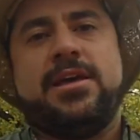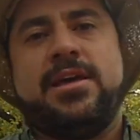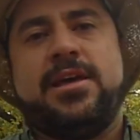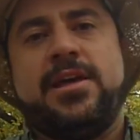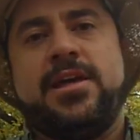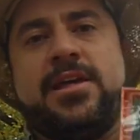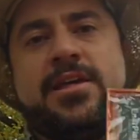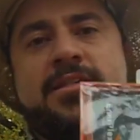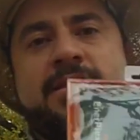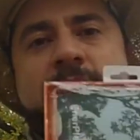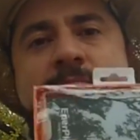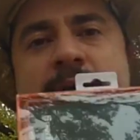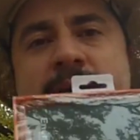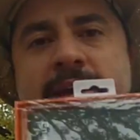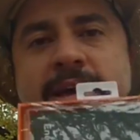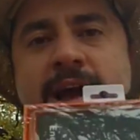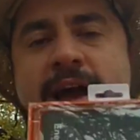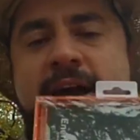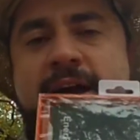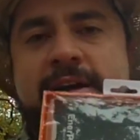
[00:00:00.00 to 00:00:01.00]
is the big
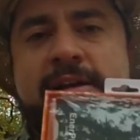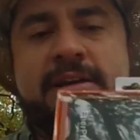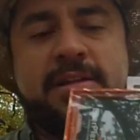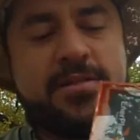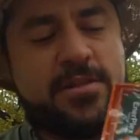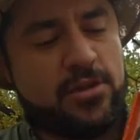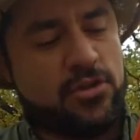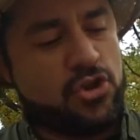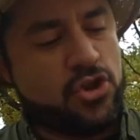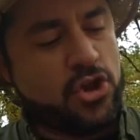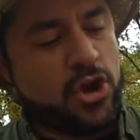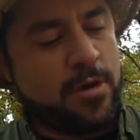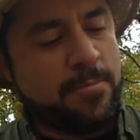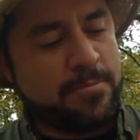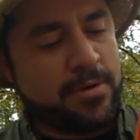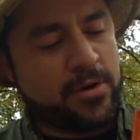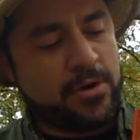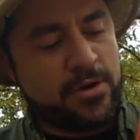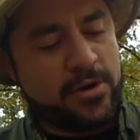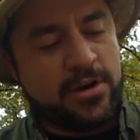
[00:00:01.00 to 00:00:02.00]
guy, the
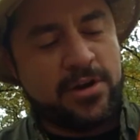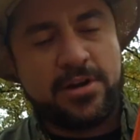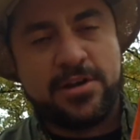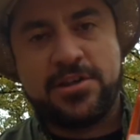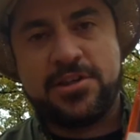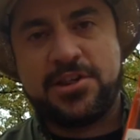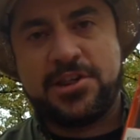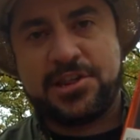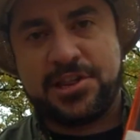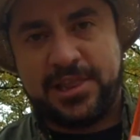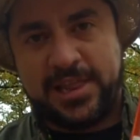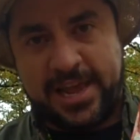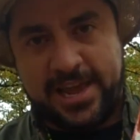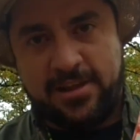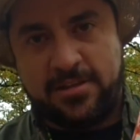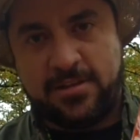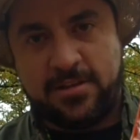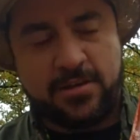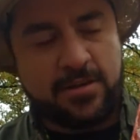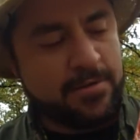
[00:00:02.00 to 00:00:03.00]
Jumper
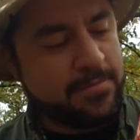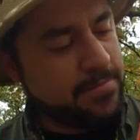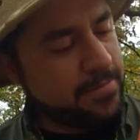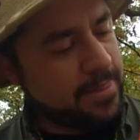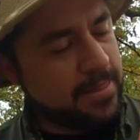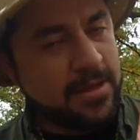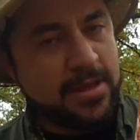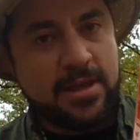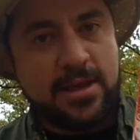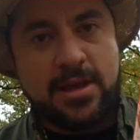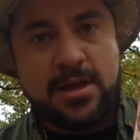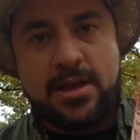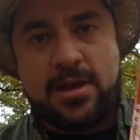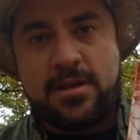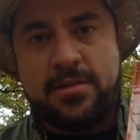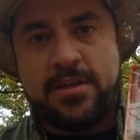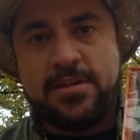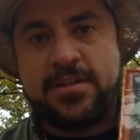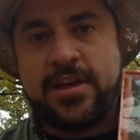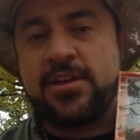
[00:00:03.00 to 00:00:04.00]
Slate.
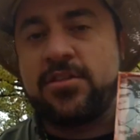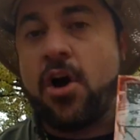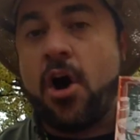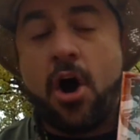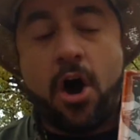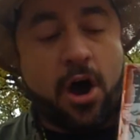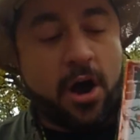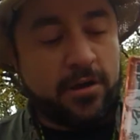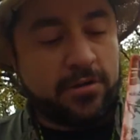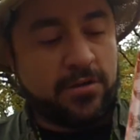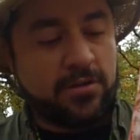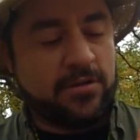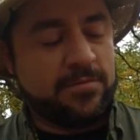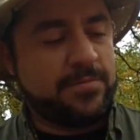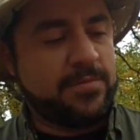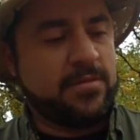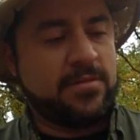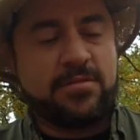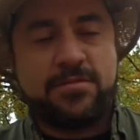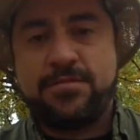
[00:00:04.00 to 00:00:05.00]
This thing's a hoss.
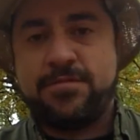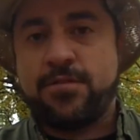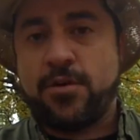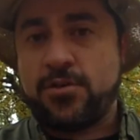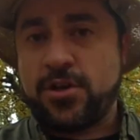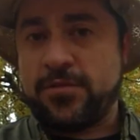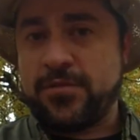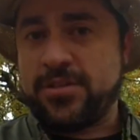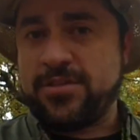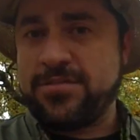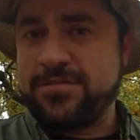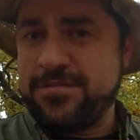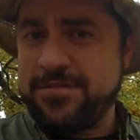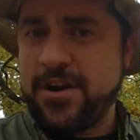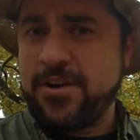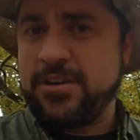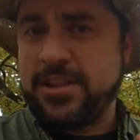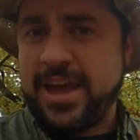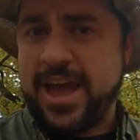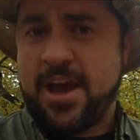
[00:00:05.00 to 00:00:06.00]
First off, it's
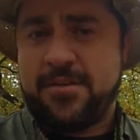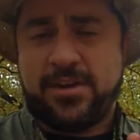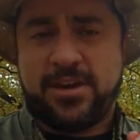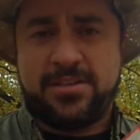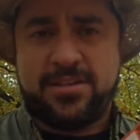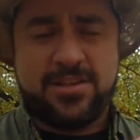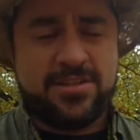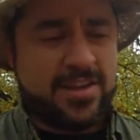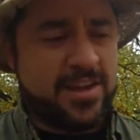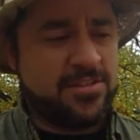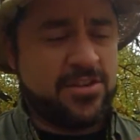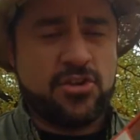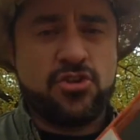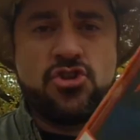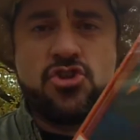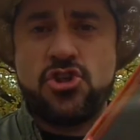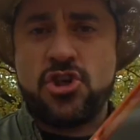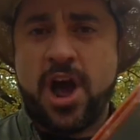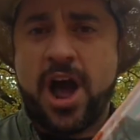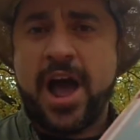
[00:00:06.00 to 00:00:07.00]
fairly heavy because this thing's a
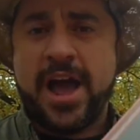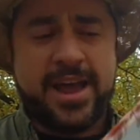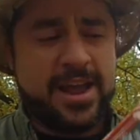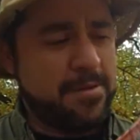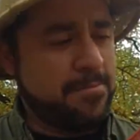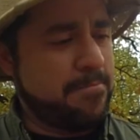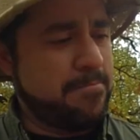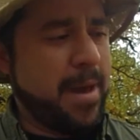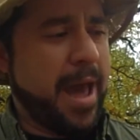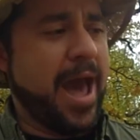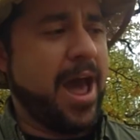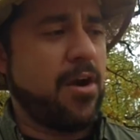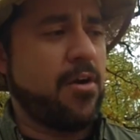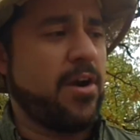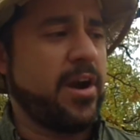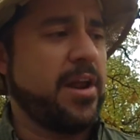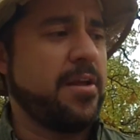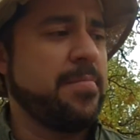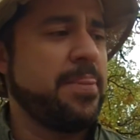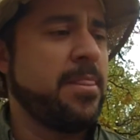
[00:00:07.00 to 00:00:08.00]
giant
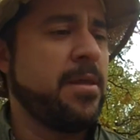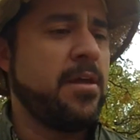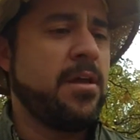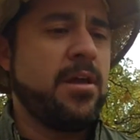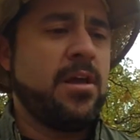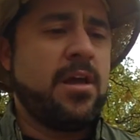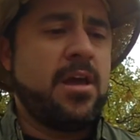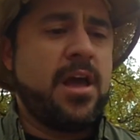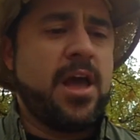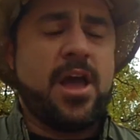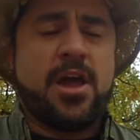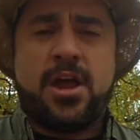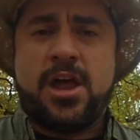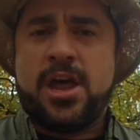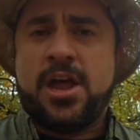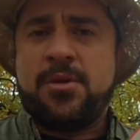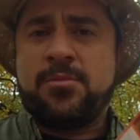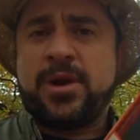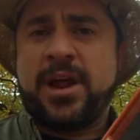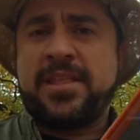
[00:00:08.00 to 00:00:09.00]
battery.
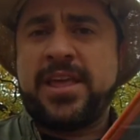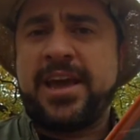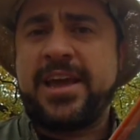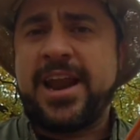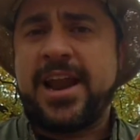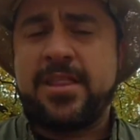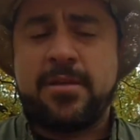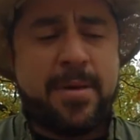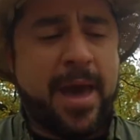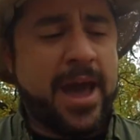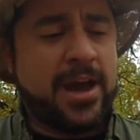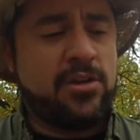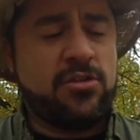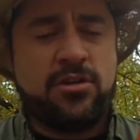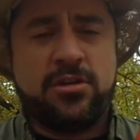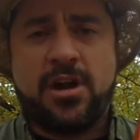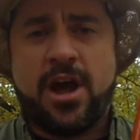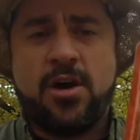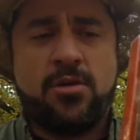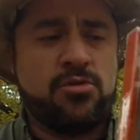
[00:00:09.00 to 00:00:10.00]
And when I take it out of the
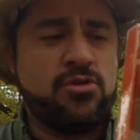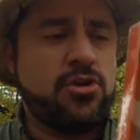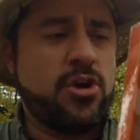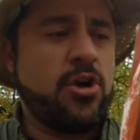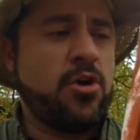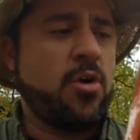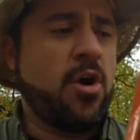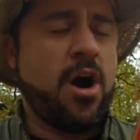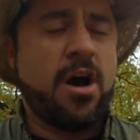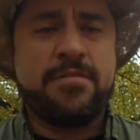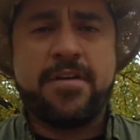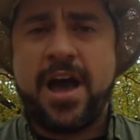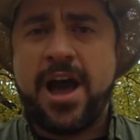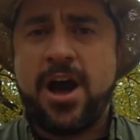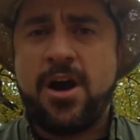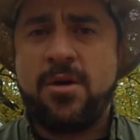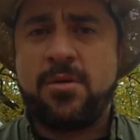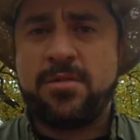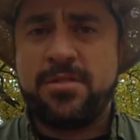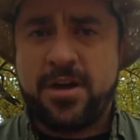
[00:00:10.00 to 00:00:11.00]
packaging, I'll show off
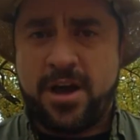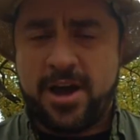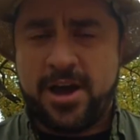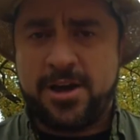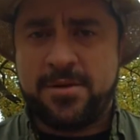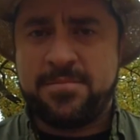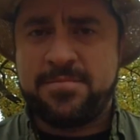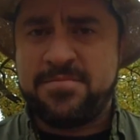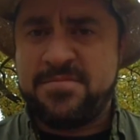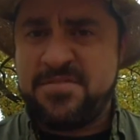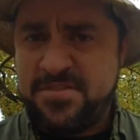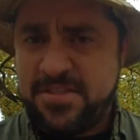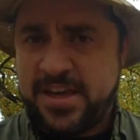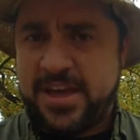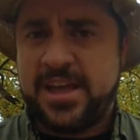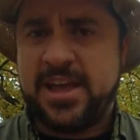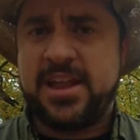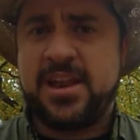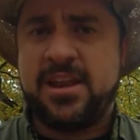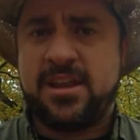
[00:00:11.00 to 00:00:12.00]
how
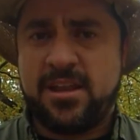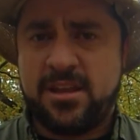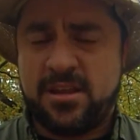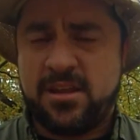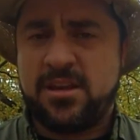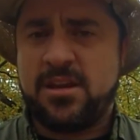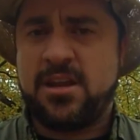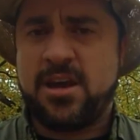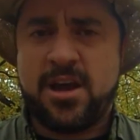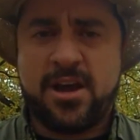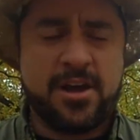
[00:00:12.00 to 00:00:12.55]
thin and